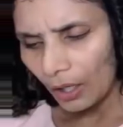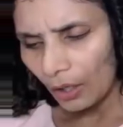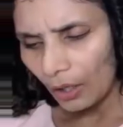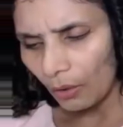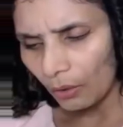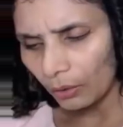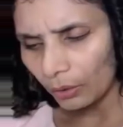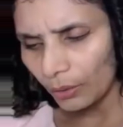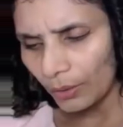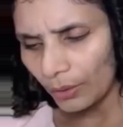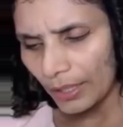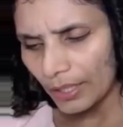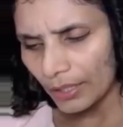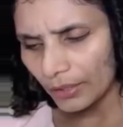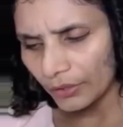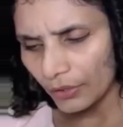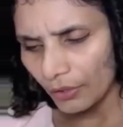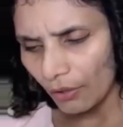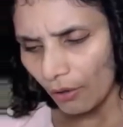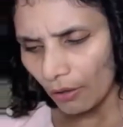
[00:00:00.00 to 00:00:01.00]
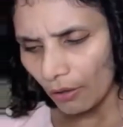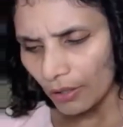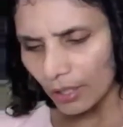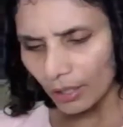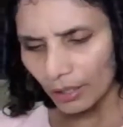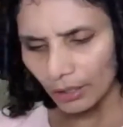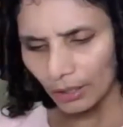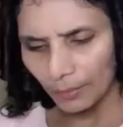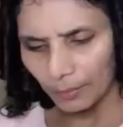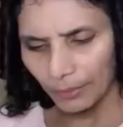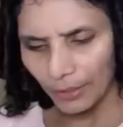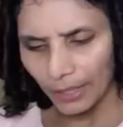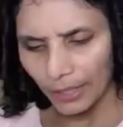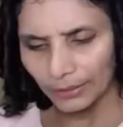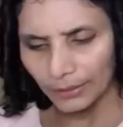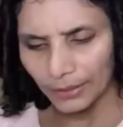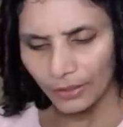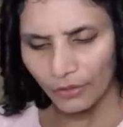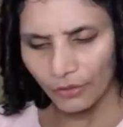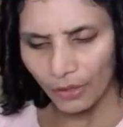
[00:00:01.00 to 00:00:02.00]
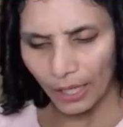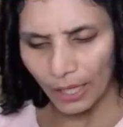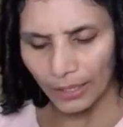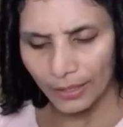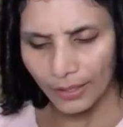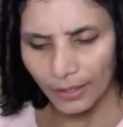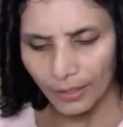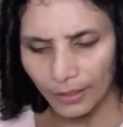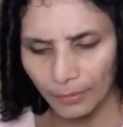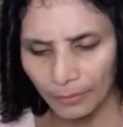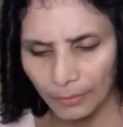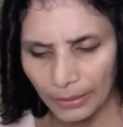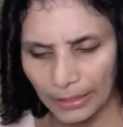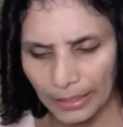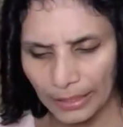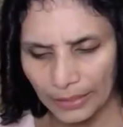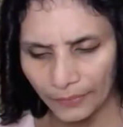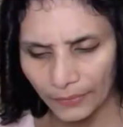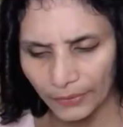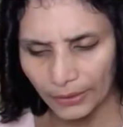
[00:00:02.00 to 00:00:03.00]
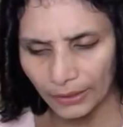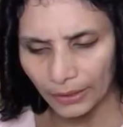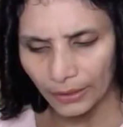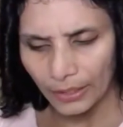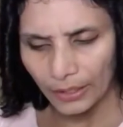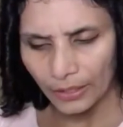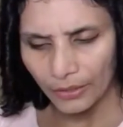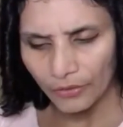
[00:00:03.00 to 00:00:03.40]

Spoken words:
Although it is not, the present writer believes,